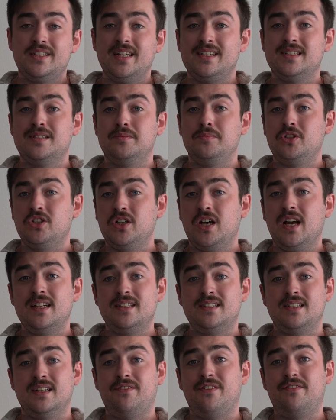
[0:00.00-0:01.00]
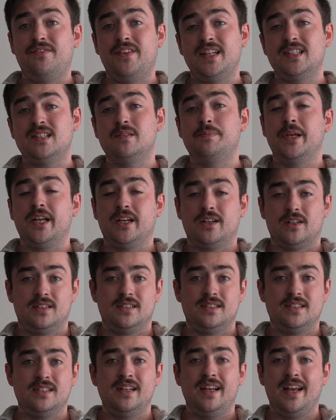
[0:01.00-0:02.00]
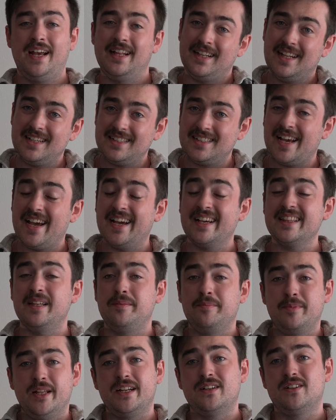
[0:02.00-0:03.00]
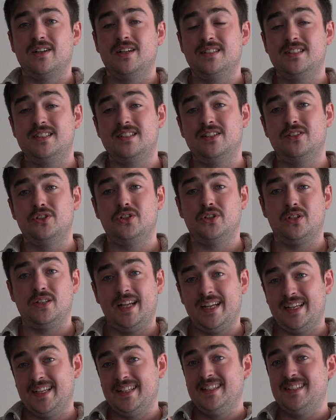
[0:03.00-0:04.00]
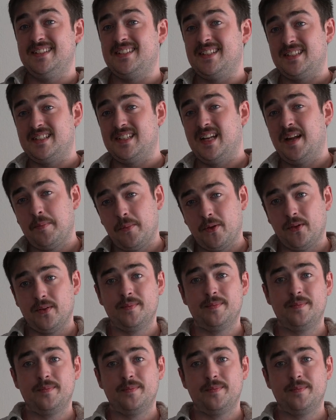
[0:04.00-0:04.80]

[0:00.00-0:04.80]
take some shots of event speakers and then tag them later on social, like in this example.